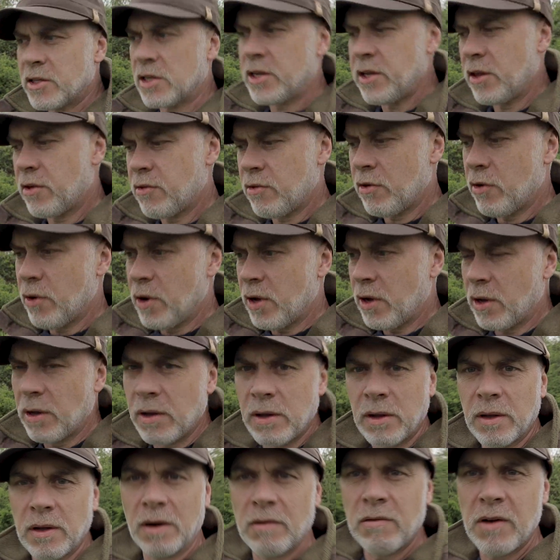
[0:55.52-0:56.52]
actually through a
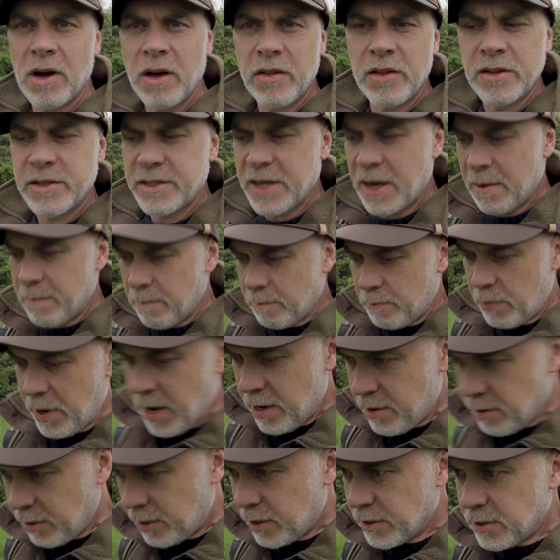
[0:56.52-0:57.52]
rather damp
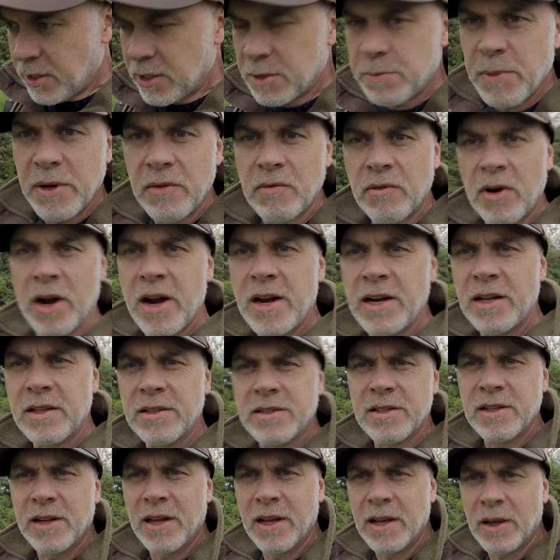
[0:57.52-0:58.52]
paddock because it's been raining
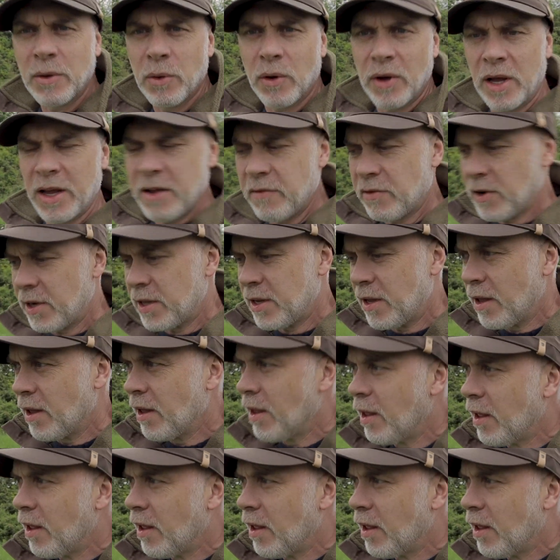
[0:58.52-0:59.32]
today quite heavily,